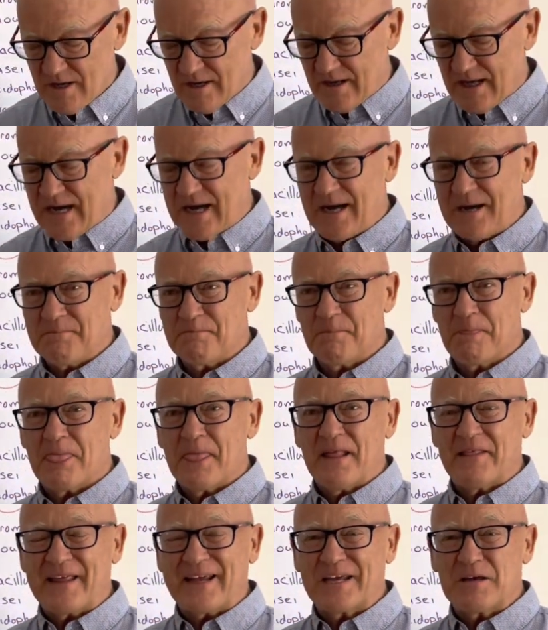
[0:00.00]

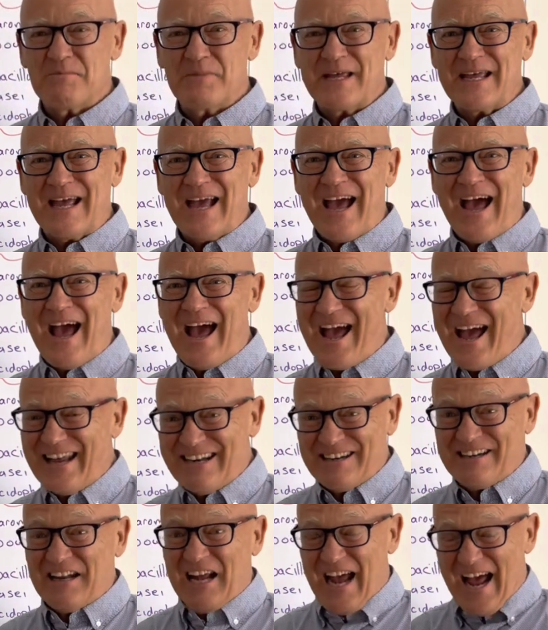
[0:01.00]
They can be
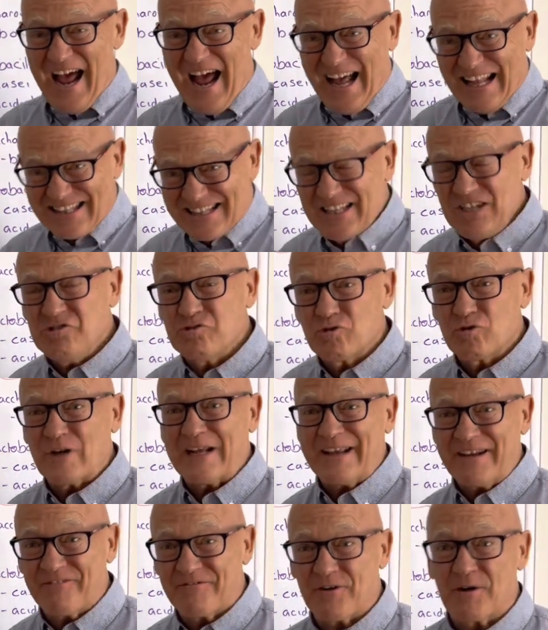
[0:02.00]
added
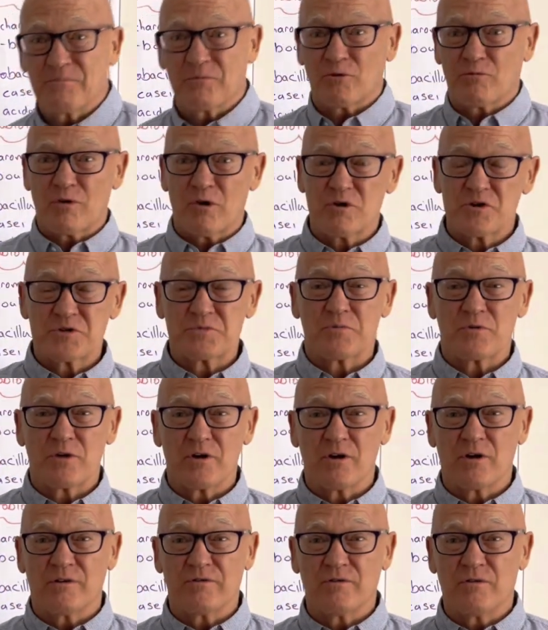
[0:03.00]
literally from the
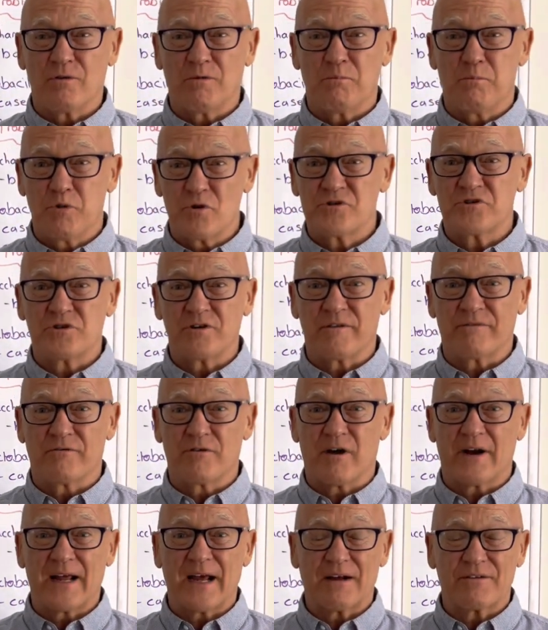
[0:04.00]
rosemary on your bush you've
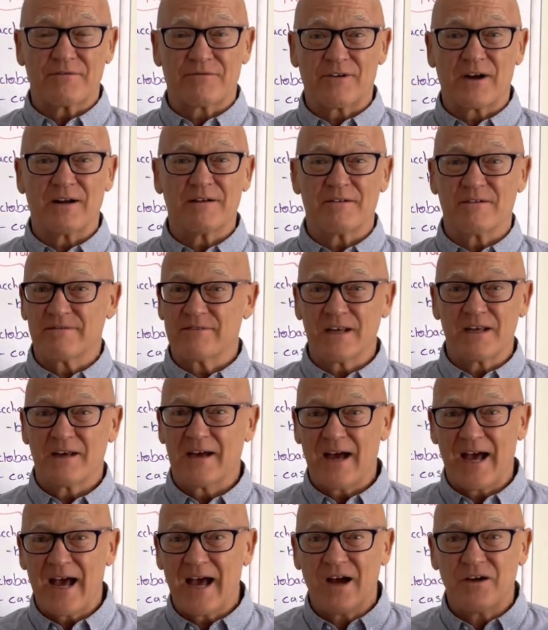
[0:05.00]
got out front of the
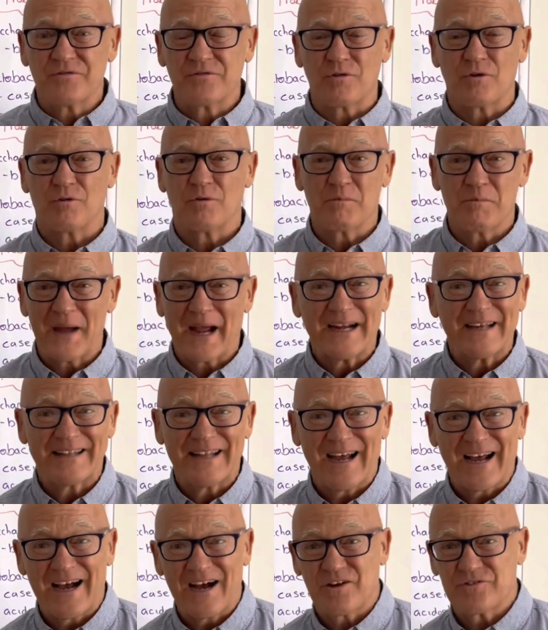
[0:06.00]
house or the back of the
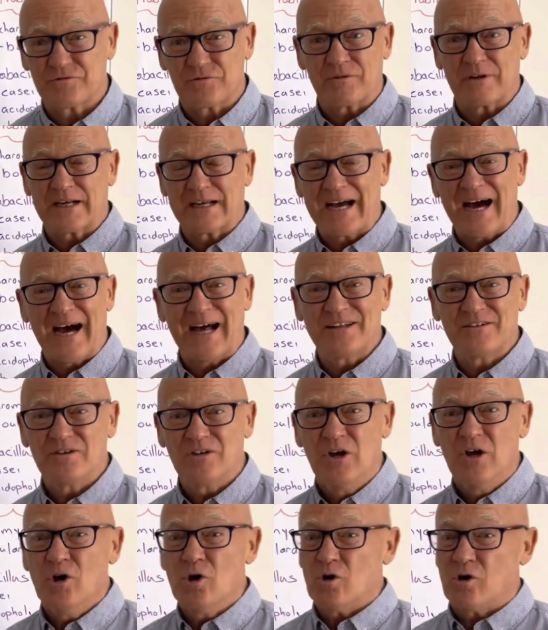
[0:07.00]
house or the
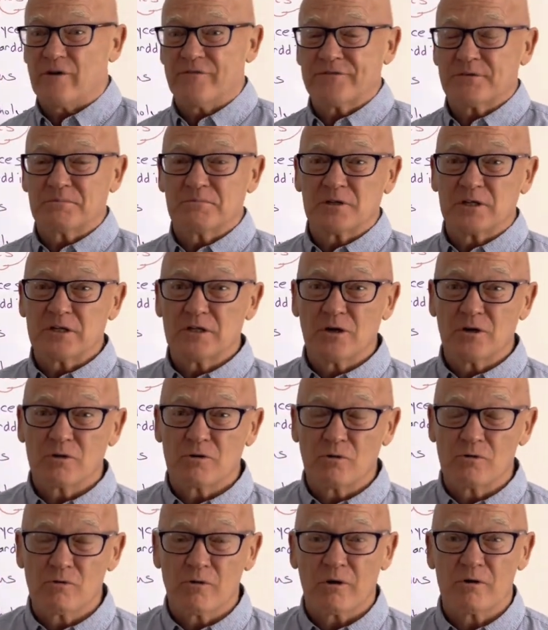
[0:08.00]
garden or from the
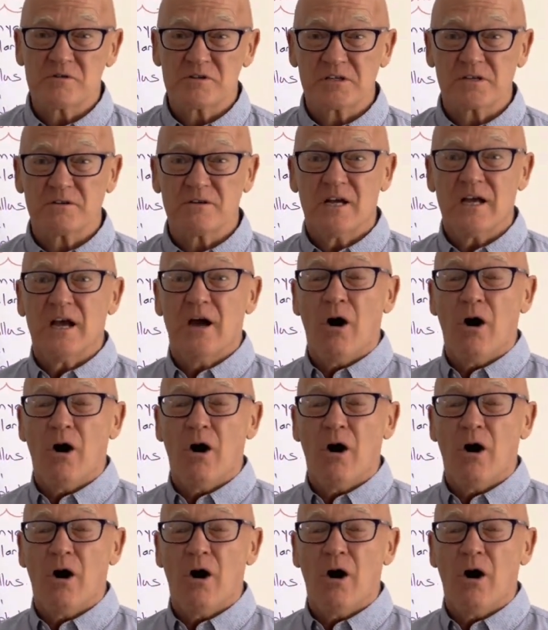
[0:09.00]
local grocer,